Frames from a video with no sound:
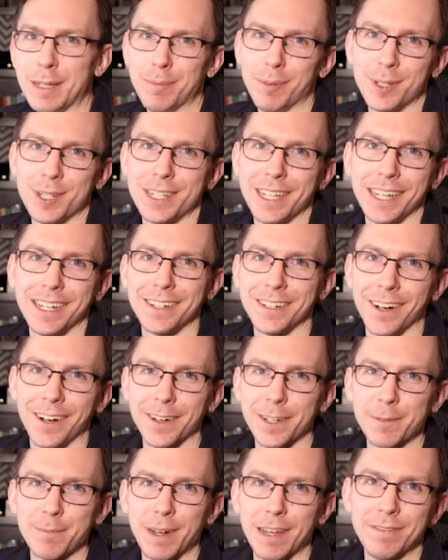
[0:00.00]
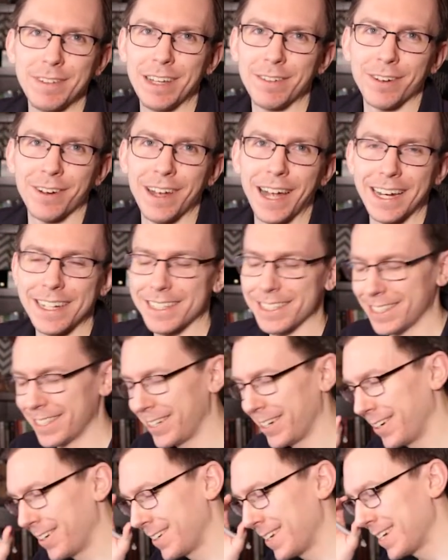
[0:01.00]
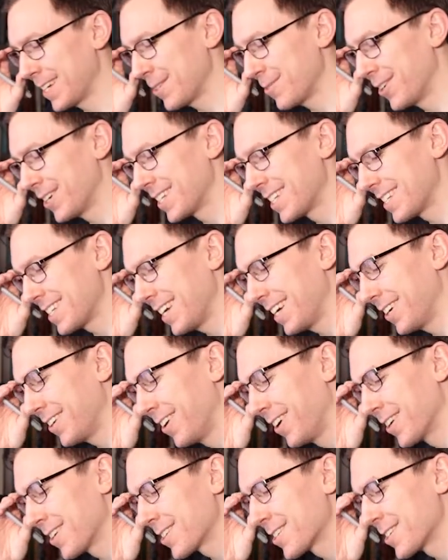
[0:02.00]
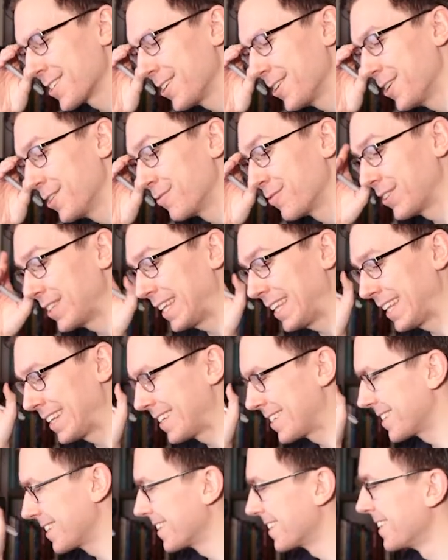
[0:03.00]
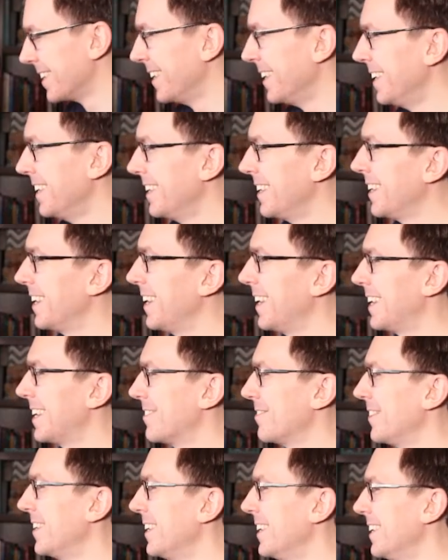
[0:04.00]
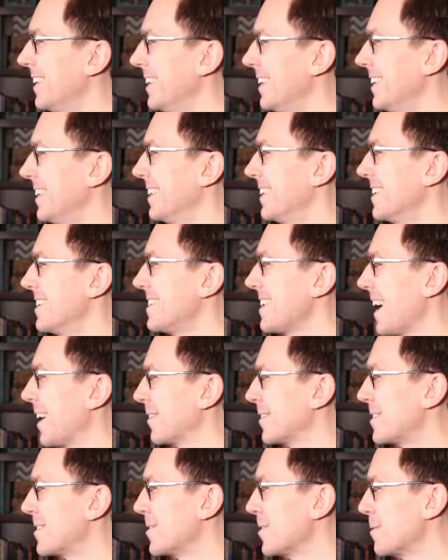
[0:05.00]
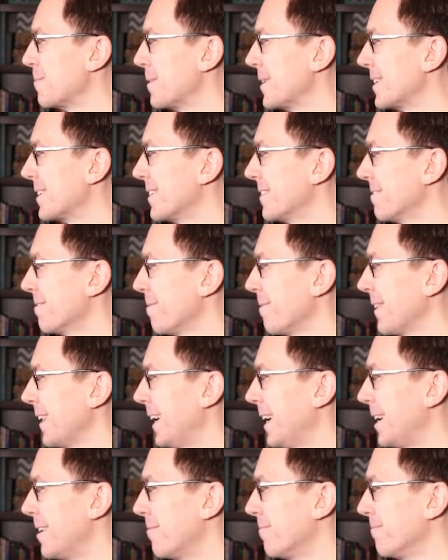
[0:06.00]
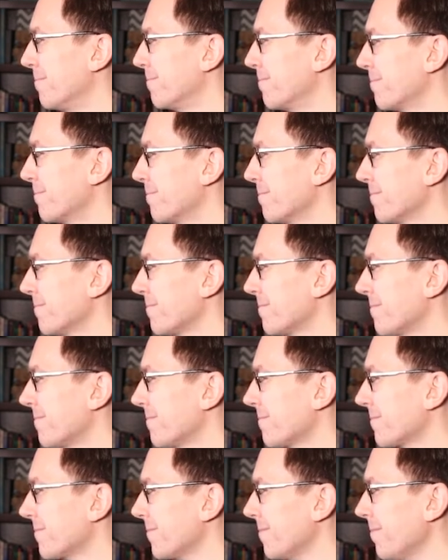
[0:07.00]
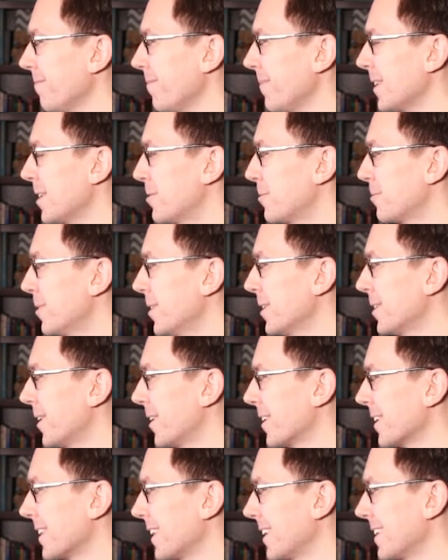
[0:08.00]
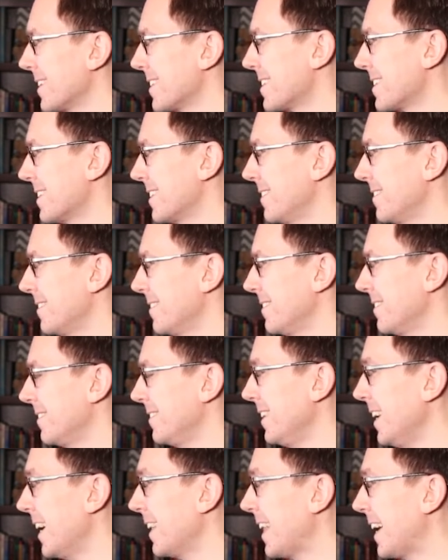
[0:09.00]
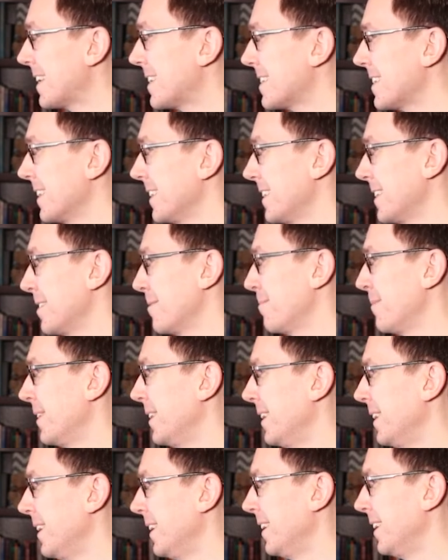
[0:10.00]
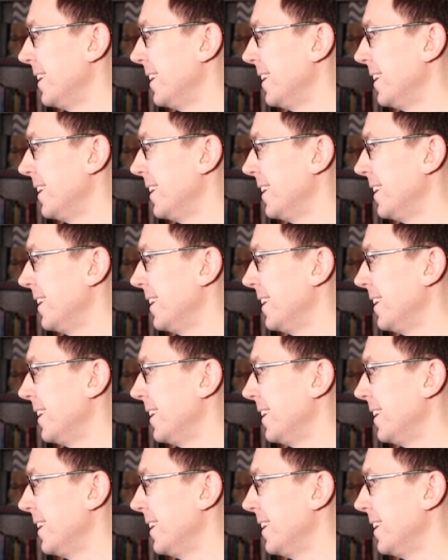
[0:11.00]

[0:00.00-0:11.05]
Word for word: people say Garch, but I've never actually heard anyone say Garch, so hopefully that doesn't um, sound stupid. Um, regardless, yeah, that's um,